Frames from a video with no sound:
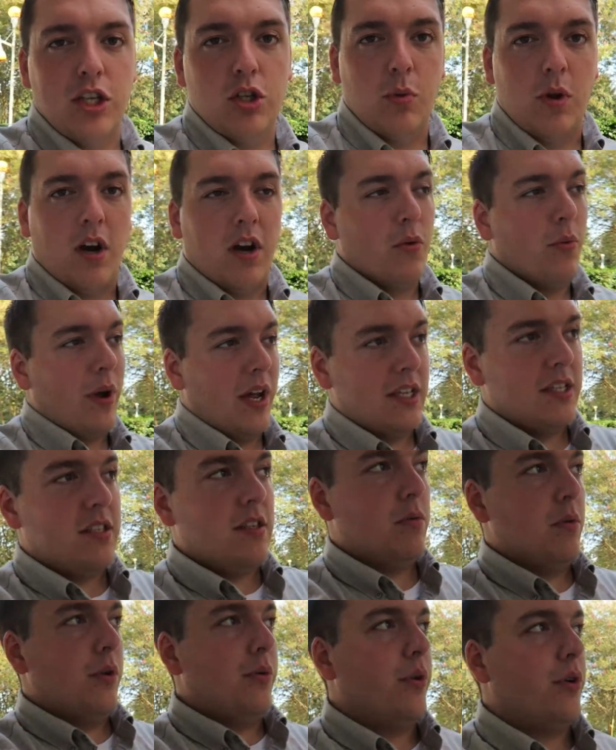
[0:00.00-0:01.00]
as we already
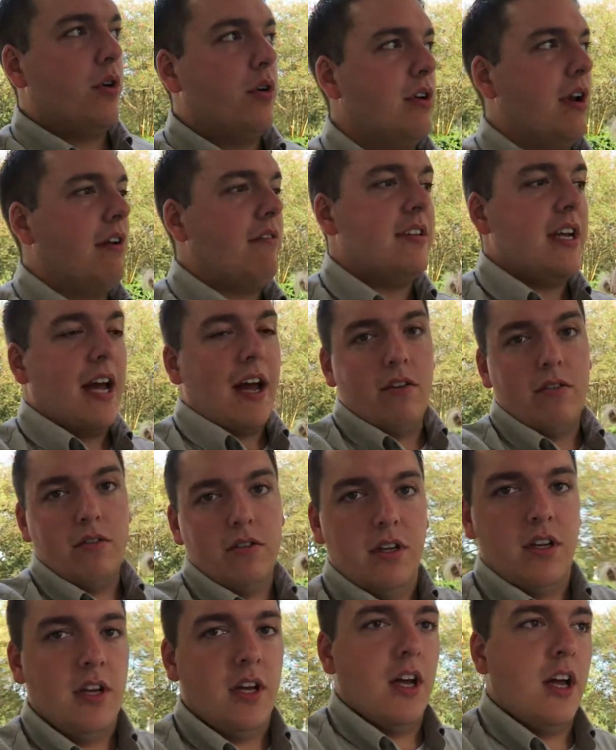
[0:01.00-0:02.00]
went. We will go
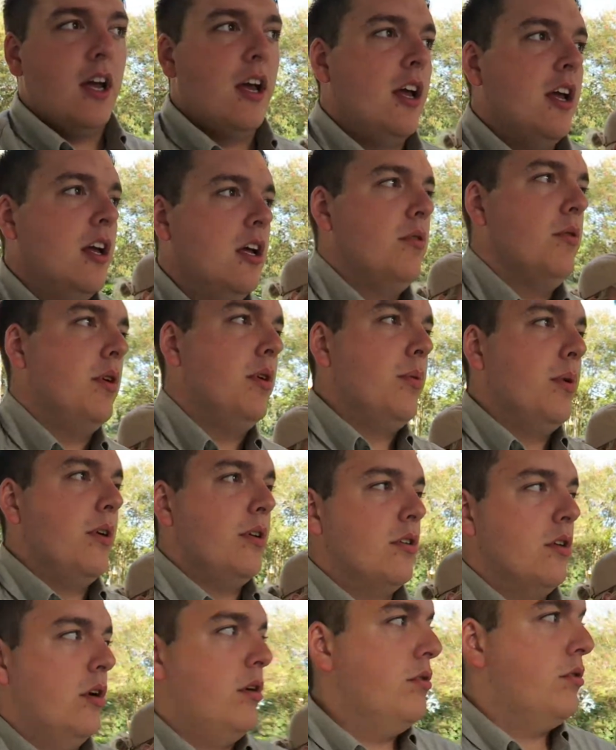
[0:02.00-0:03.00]
downtown. We
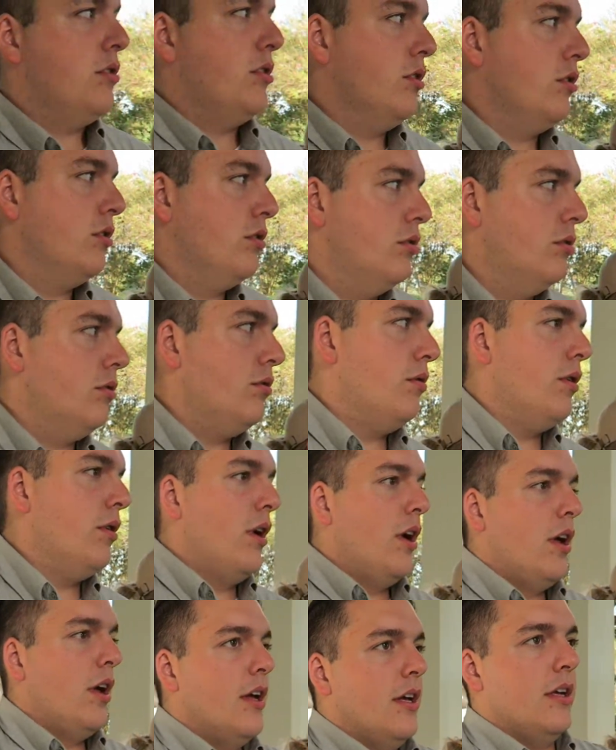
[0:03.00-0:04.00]
will go to
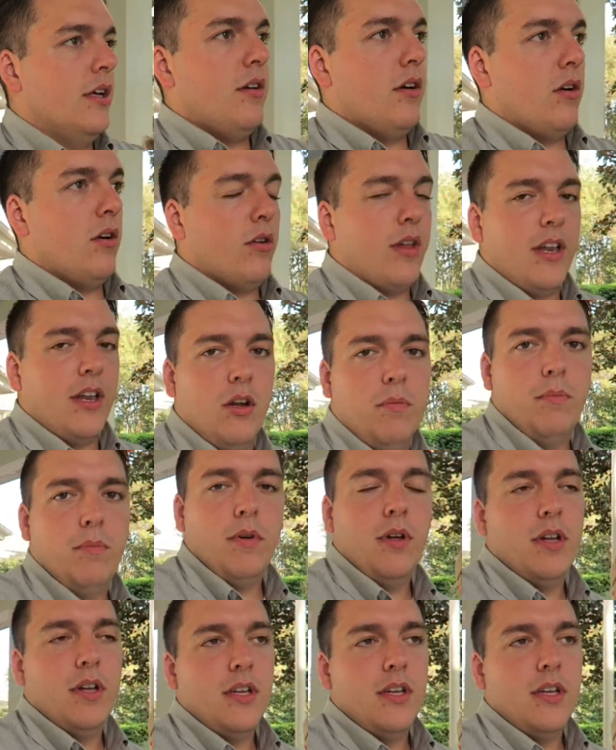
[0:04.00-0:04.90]
Orlando